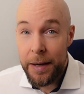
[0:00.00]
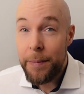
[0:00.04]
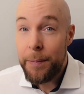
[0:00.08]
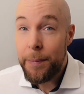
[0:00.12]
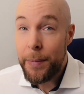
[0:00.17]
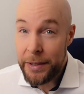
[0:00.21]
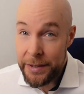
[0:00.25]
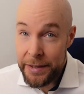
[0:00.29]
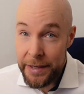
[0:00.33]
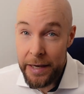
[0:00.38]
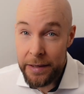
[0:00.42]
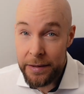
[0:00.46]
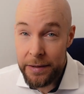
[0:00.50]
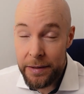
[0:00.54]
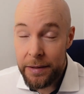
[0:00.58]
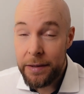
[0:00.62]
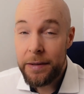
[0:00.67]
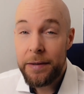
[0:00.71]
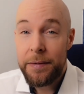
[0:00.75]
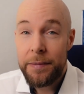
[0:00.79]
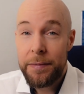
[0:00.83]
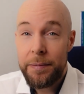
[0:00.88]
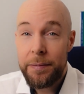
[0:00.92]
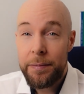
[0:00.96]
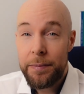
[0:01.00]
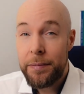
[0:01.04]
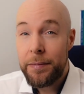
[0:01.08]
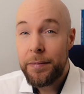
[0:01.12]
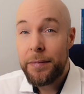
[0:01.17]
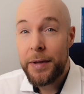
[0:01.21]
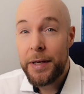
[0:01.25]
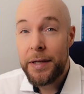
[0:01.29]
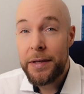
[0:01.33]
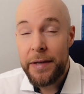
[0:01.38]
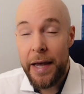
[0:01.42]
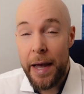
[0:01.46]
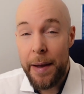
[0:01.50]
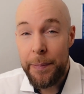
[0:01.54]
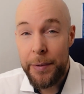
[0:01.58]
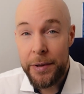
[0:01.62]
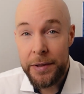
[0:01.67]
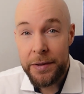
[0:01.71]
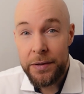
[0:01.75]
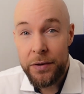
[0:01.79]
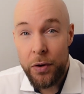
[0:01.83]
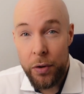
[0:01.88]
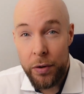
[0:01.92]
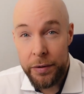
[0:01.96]
But yes, this
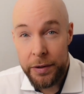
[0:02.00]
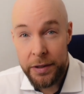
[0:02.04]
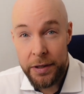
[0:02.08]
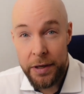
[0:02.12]
happens all the